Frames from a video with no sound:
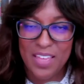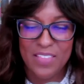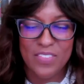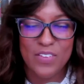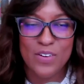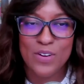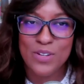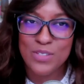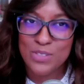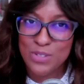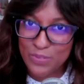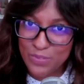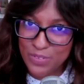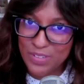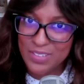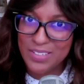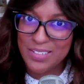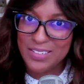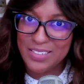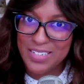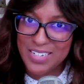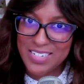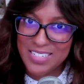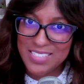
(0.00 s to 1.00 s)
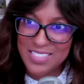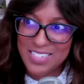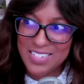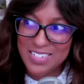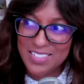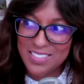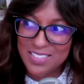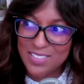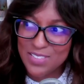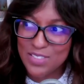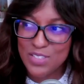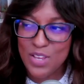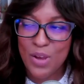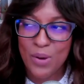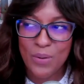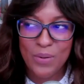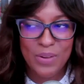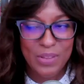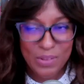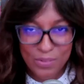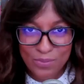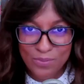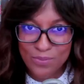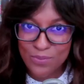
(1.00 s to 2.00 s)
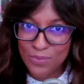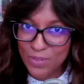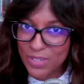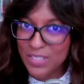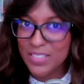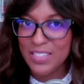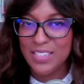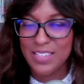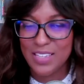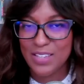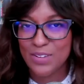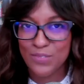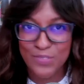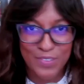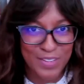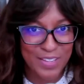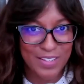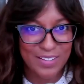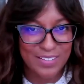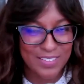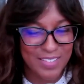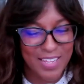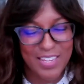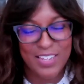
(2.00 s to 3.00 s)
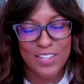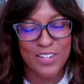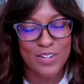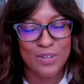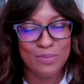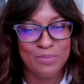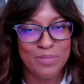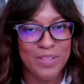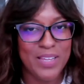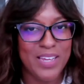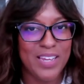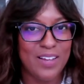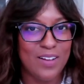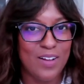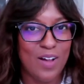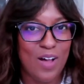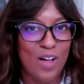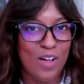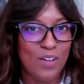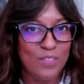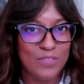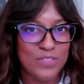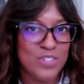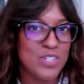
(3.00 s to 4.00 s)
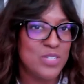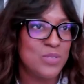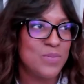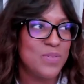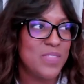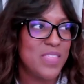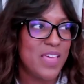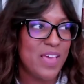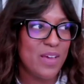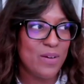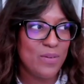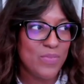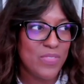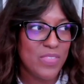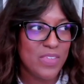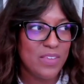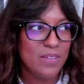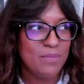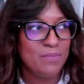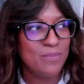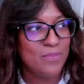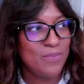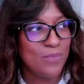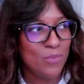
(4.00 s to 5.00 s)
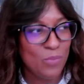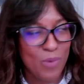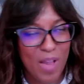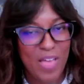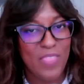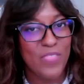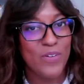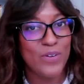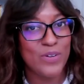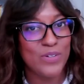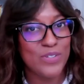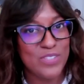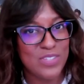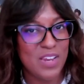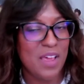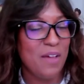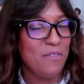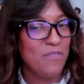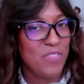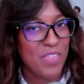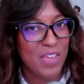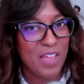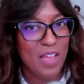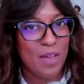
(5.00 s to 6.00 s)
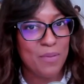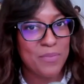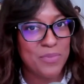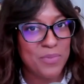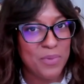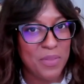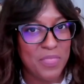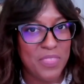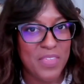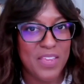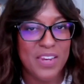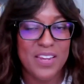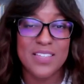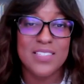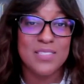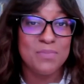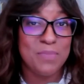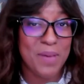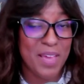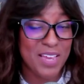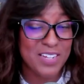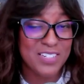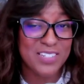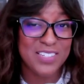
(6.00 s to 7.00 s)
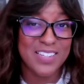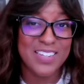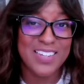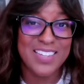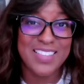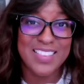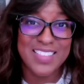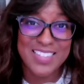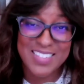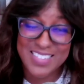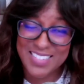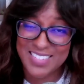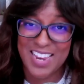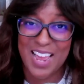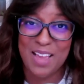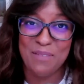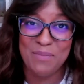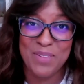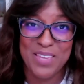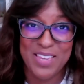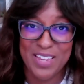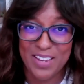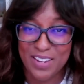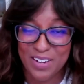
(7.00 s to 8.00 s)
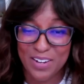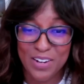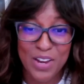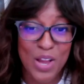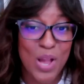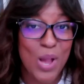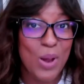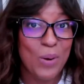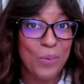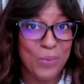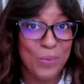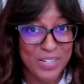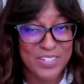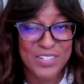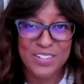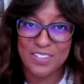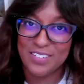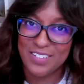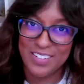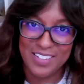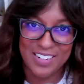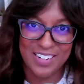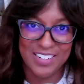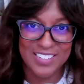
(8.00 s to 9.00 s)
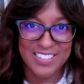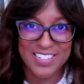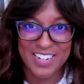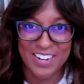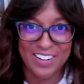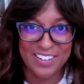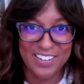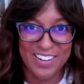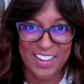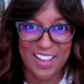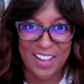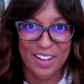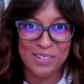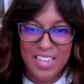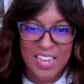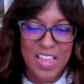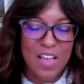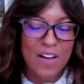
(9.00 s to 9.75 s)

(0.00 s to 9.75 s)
They're also fully licensed, so it really can feel like you're playing golf just without the weather stuff that comes with it, especially this time of year, winter in Ontario.